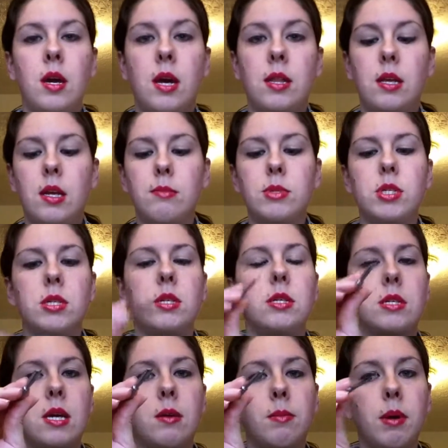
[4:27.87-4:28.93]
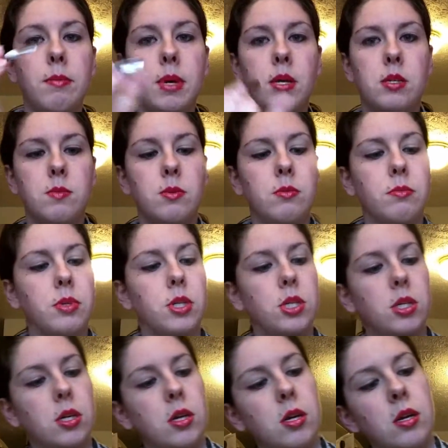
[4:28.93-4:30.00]
And then I'm just going to take my metal spoon
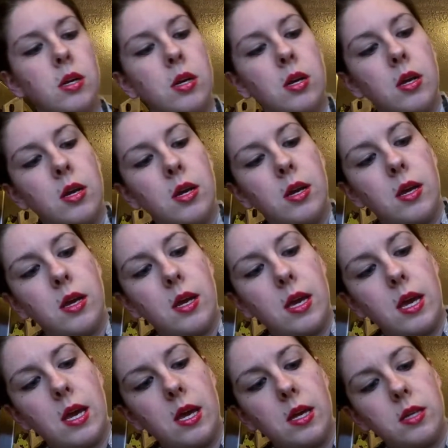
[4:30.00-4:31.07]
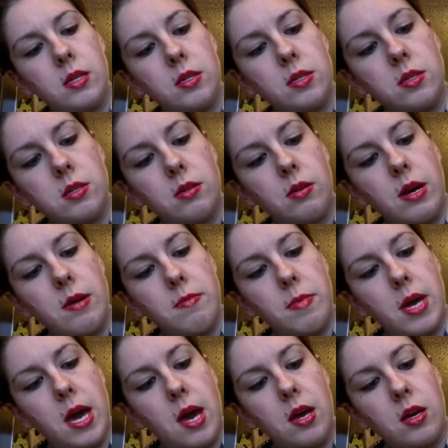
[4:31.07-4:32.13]
pusher and scrape
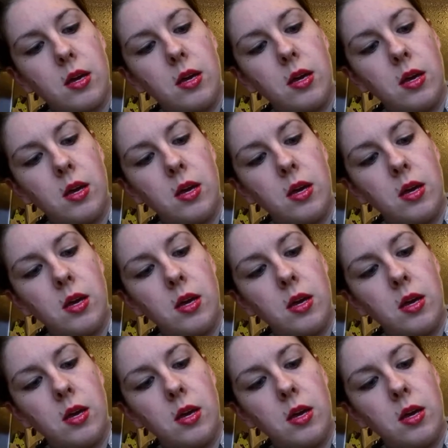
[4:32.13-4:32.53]
back